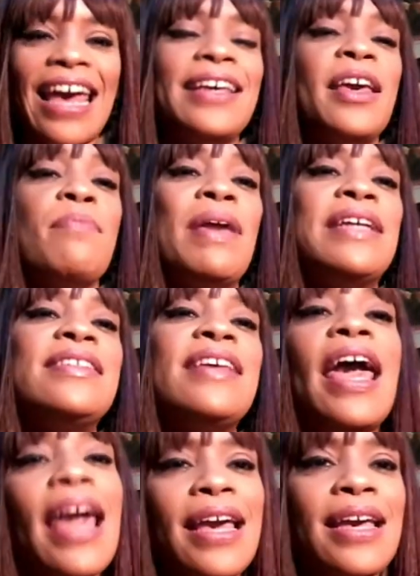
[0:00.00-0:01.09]
and can
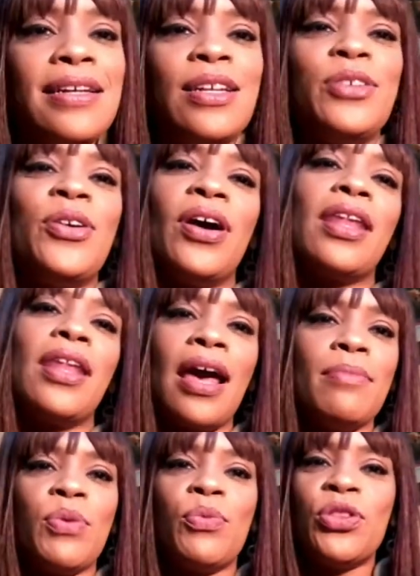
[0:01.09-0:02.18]
maintain your
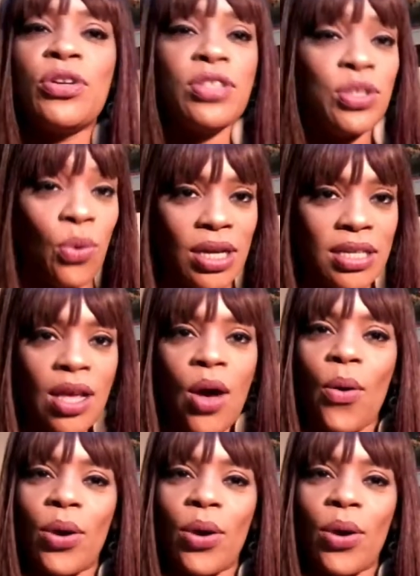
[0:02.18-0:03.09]
alignment with your source